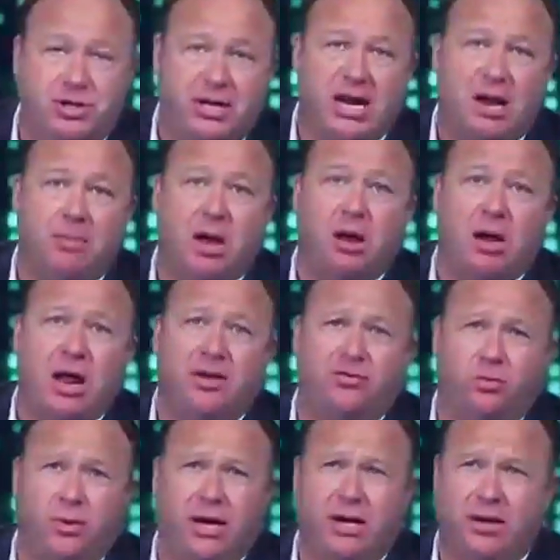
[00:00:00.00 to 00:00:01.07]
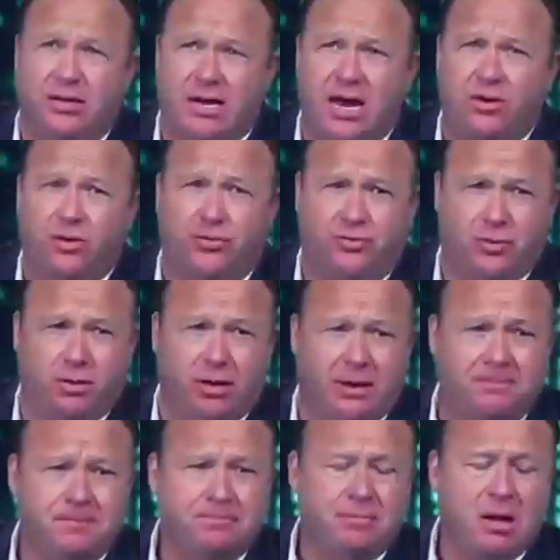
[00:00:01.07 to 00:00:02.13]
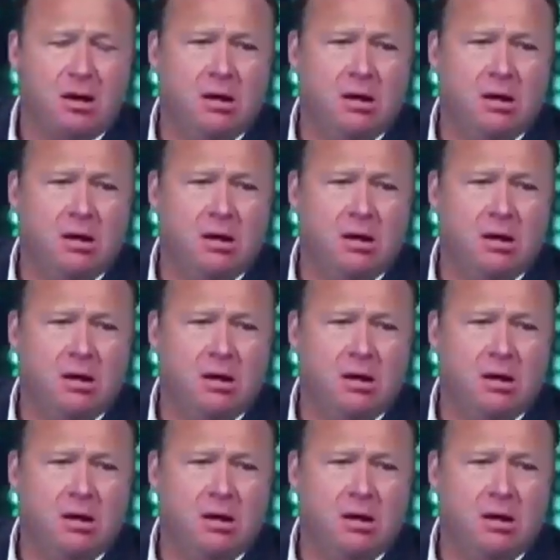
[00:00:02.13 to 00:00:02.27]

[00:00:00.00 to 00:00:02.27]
When she came out last week and attacked yours truly